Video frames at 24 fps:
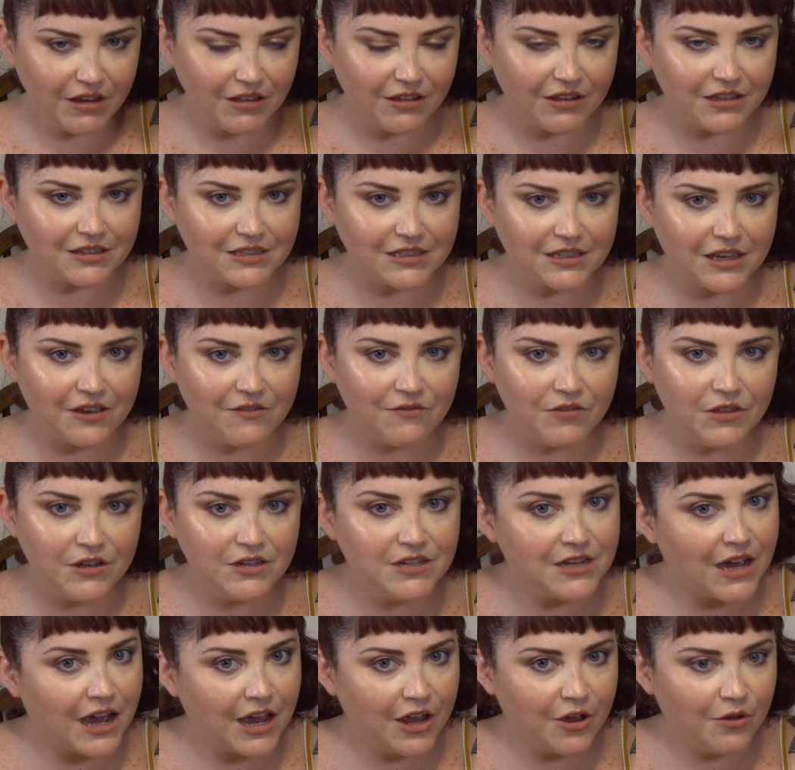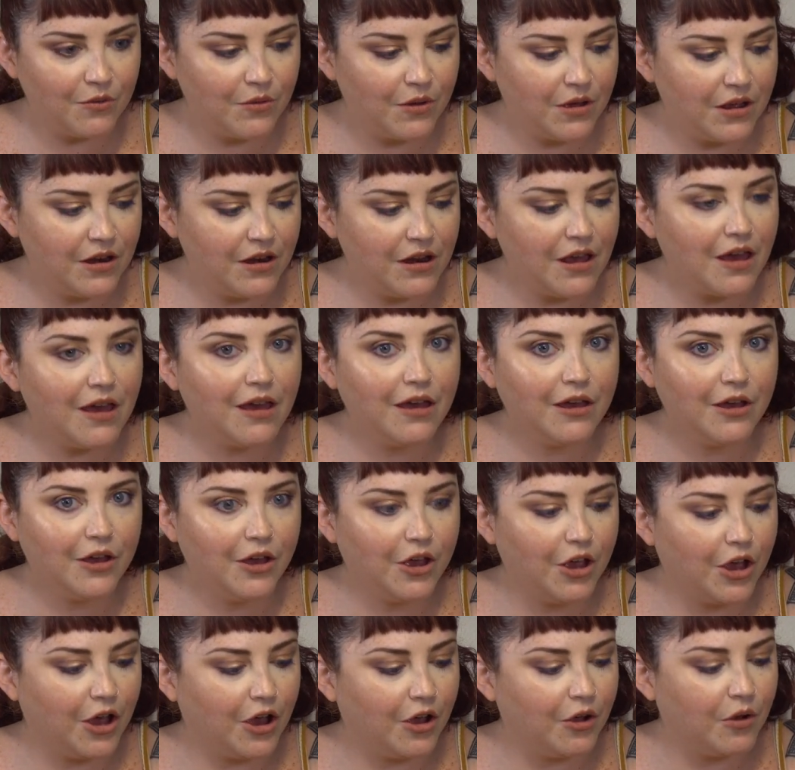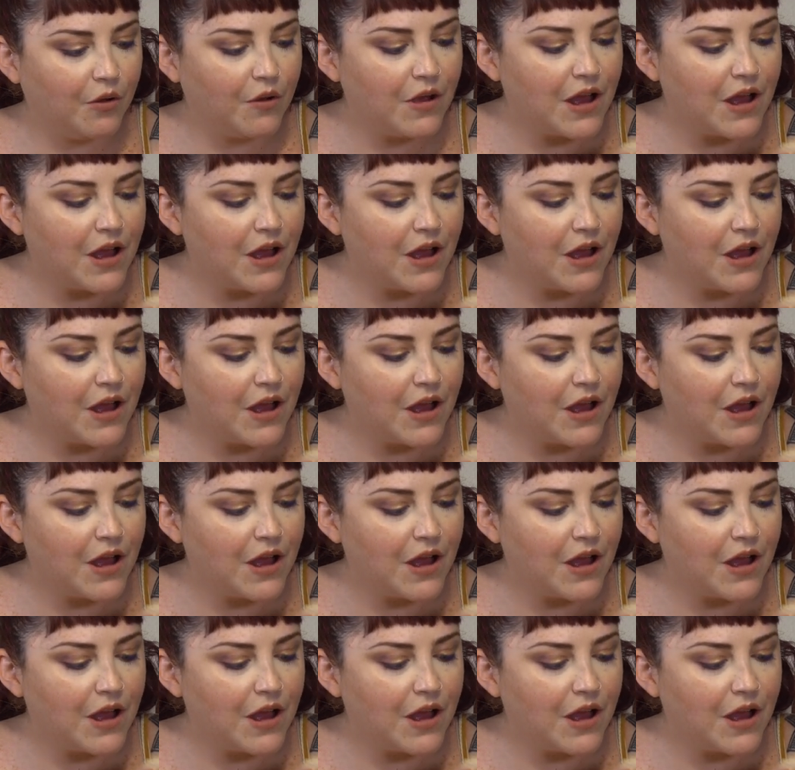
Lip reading: let's give the Daiya one a go.